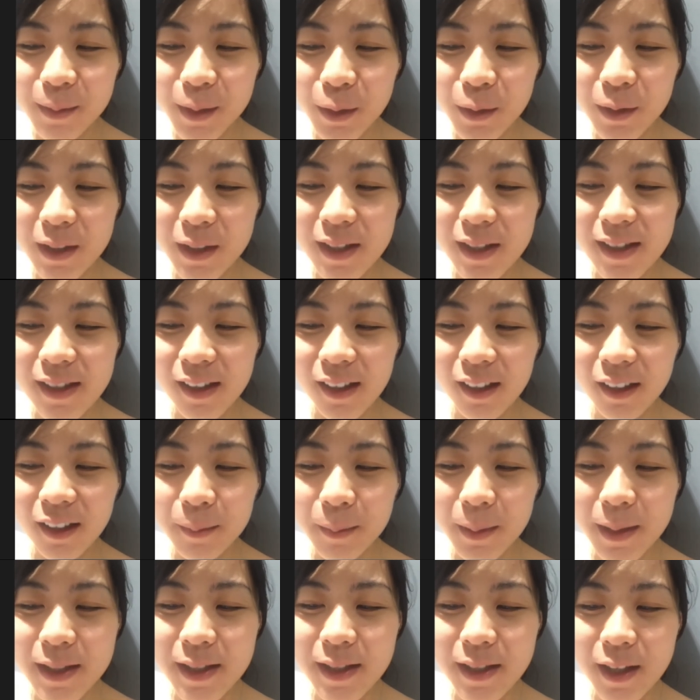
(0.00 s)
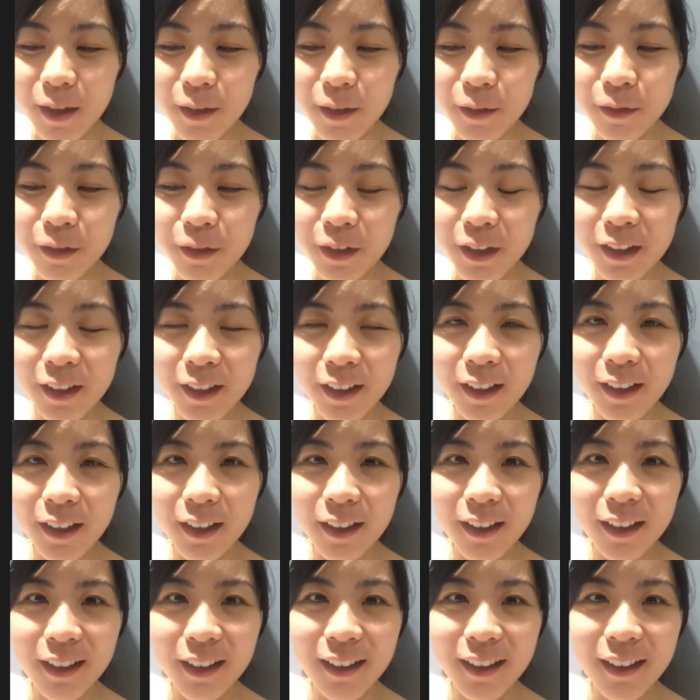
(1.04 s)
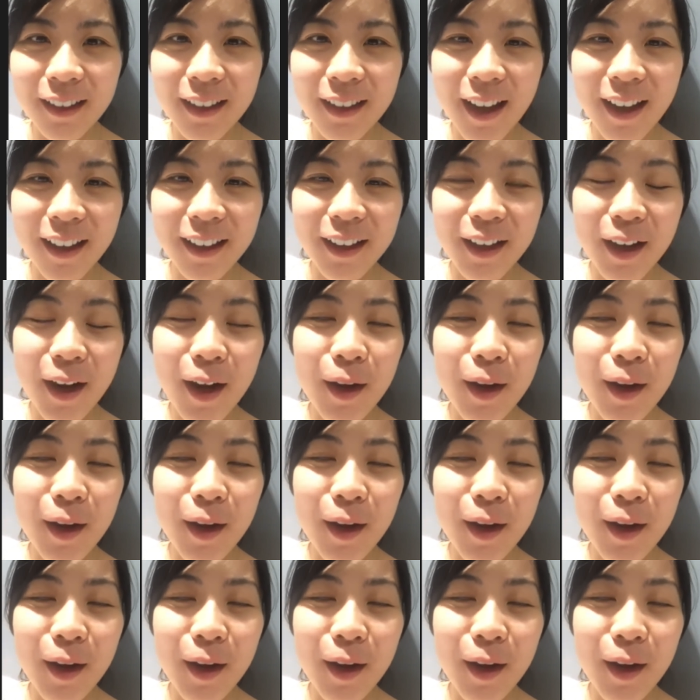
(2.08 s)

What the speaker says: noticing myself feeling like,